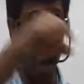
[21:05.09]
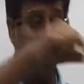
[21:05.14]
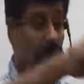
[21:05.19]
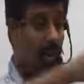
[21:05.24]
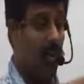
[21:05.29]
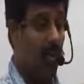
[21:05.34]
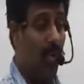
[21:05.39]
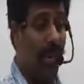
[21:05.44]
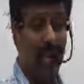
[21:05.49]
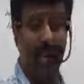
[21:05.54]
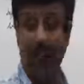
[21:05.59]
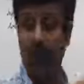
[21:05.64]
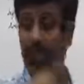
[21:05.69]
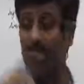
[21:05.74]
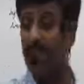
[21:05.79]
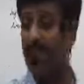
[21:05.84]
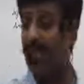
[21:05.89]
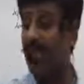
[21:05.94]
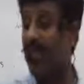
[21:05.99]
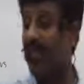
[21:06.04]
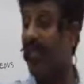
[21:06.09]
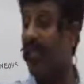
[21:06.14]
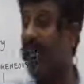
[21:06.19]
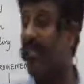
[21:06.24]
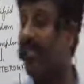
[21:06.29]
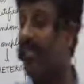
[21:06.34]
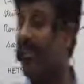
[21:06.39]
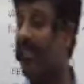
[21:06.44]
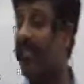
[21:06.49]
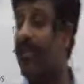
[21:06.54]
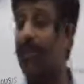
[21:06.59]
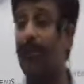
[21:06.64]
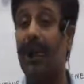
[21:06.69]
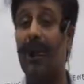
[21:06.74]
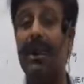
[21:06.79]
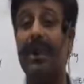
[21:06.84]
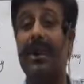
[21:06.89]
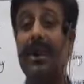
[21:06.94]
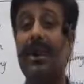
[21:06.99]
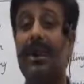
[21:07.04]
So 1, 2, 3, 4, 5. Fifth
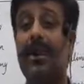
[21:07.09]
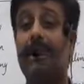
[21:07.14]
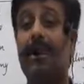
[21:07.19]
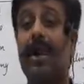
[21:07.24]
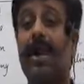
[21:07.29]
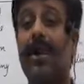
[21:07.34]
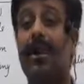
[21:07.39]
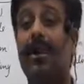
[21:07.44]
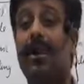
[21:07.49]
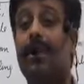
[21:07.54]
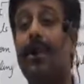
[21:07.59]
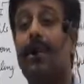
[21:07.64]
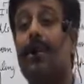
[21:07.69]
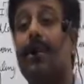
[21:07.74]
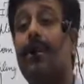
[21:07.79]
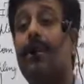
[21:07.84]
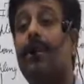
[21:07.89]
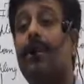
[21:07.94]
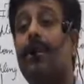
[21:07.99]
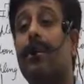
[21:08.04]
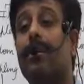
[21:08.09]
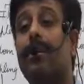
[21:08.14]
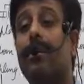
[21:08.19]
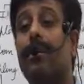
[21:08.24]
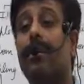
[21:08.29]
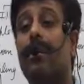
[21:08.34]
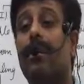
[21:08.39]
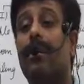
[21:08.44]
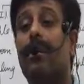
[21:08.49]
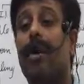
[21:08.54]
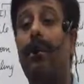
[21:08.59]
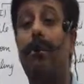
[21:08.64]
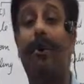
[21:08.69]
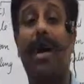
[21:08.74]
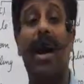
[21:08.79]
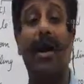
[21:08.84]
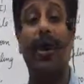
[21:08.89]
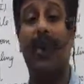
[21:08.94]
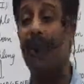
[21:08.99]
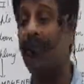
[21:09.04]
person is my one
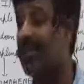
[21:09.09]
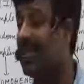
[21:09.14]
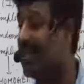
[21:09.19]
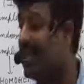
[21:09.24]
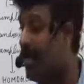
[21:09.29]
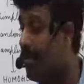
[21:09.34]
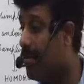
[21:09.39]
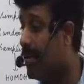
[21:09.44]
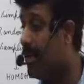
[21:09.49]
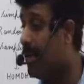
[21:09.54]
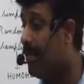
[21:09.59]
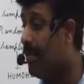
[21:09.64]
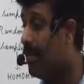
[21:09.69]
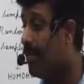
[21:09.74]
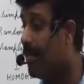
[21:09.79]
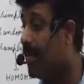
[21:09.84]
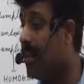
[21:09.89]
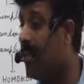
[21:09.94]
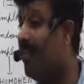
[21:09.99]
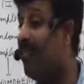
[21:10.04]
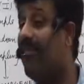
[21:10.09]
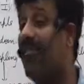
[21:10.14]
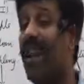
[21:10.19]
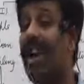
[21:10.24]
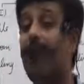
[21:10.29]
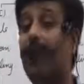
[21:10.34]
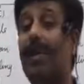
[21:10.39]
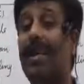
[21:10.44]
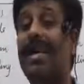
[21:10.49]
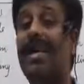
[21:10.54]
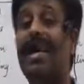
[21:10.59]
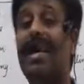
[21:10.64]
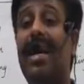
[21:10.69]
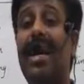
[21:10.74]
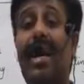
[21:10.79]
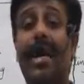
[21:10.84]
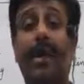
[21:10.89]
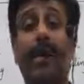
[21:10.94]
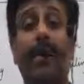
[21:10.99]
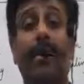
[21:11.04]
part of the sample. Then 5 plus
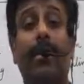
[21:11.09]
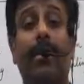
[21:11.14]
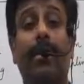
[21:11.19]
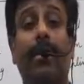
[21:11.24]
8.